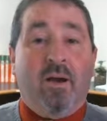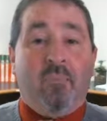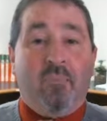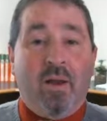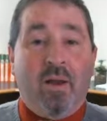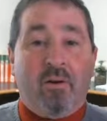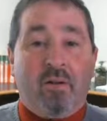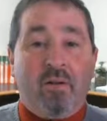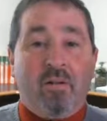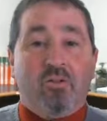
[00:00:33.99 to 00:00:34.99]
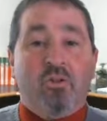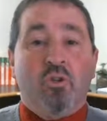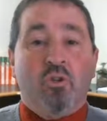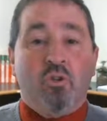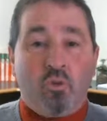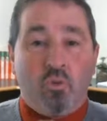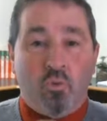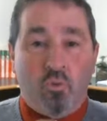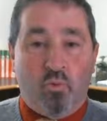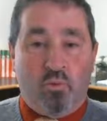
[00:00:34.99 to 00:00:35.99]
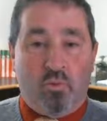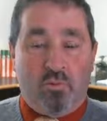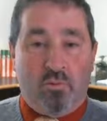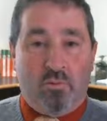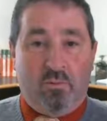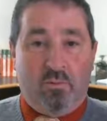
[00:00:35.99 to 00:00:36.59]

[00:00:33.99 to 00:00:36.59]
Americans choose.